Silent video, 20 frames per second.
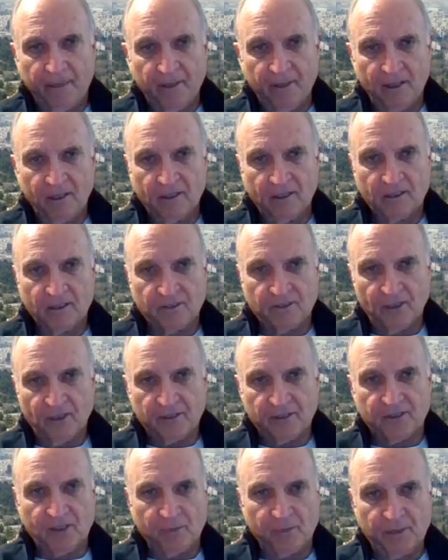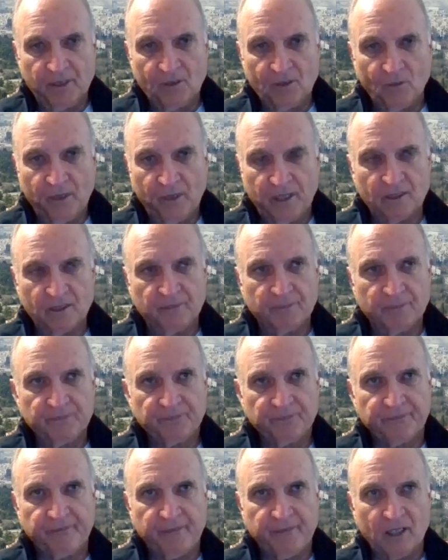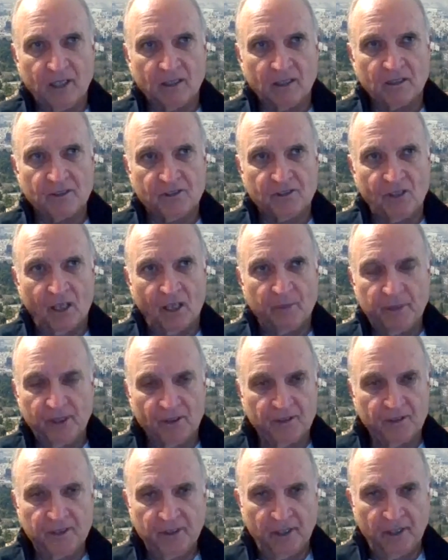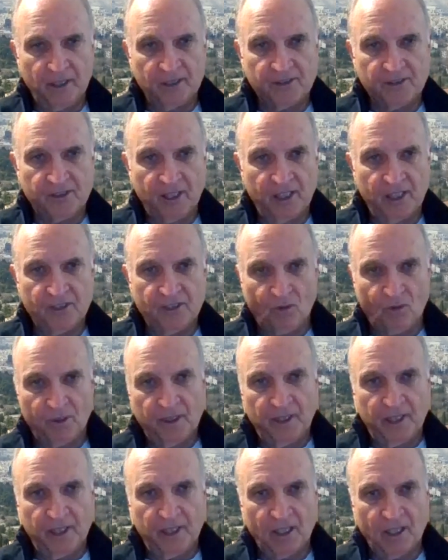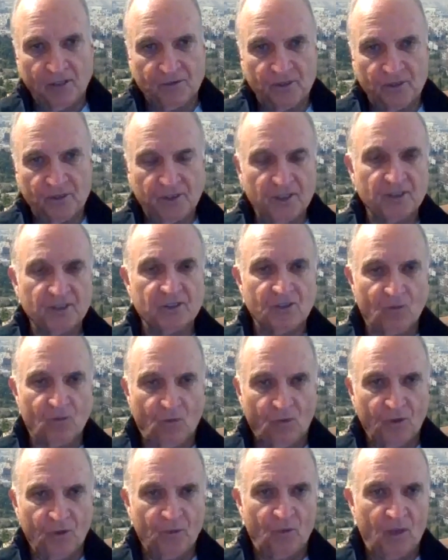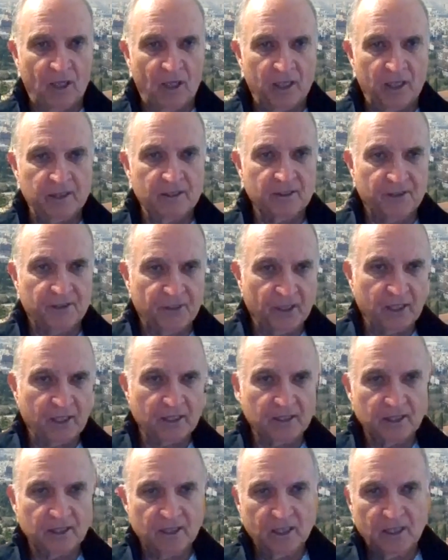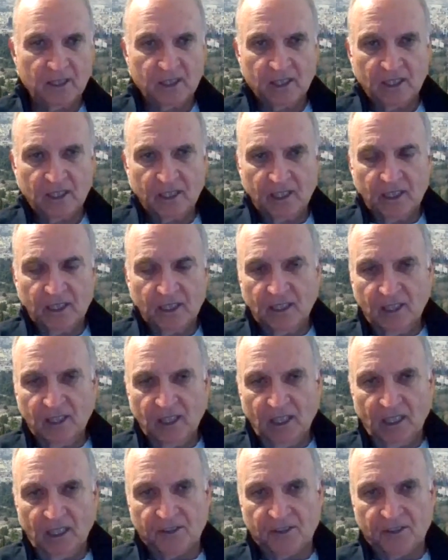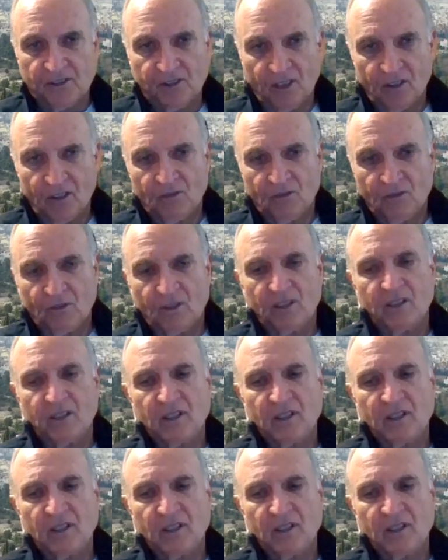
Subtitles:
and it's not something that we can stop here in the United States or in any country. This is a worldwide thing. And so